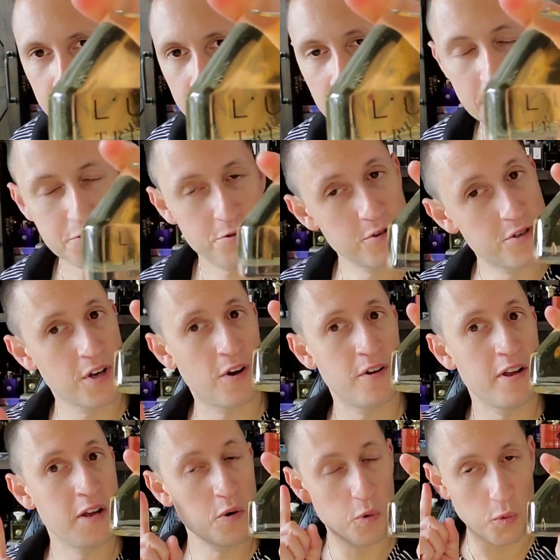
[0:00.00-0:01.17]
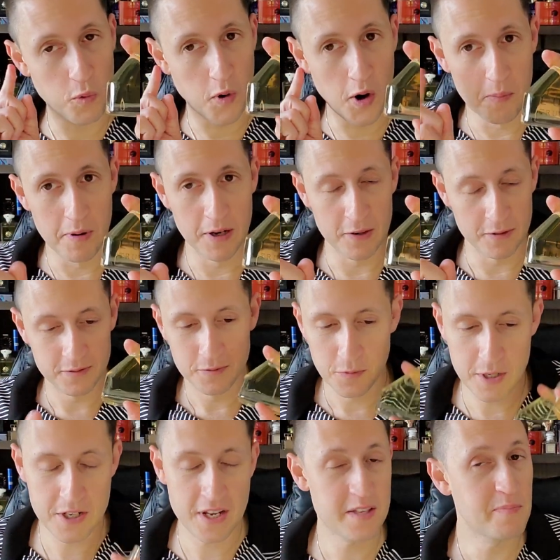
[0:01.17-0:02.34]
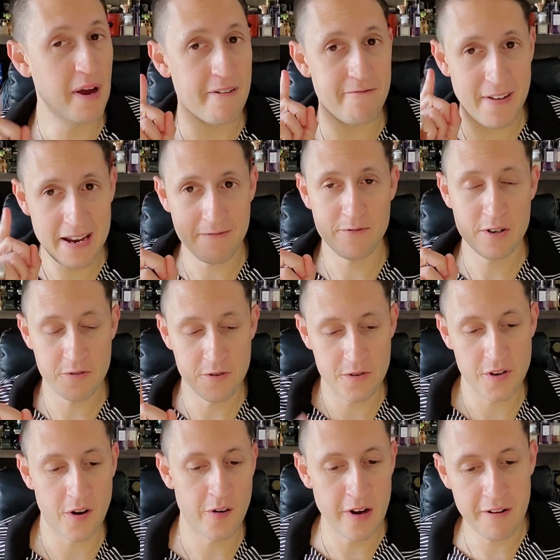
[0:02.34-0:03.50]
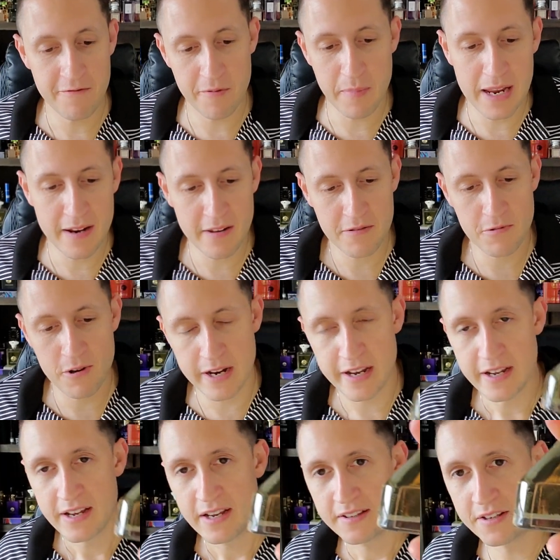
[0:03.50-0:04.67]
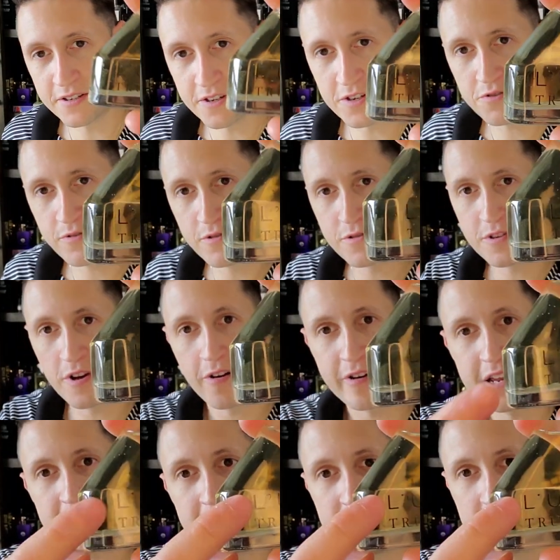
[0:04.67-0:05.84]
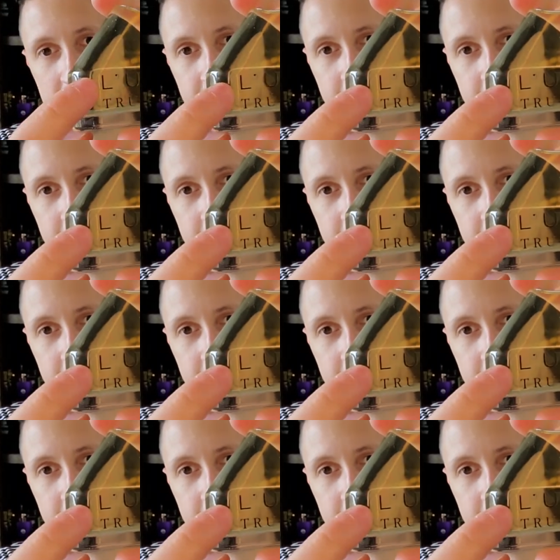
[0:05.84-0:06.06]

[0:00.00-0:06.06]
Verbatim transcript: Not Trussardi Uomo, which that's my favorite Trussardi from 83. This is Trussardi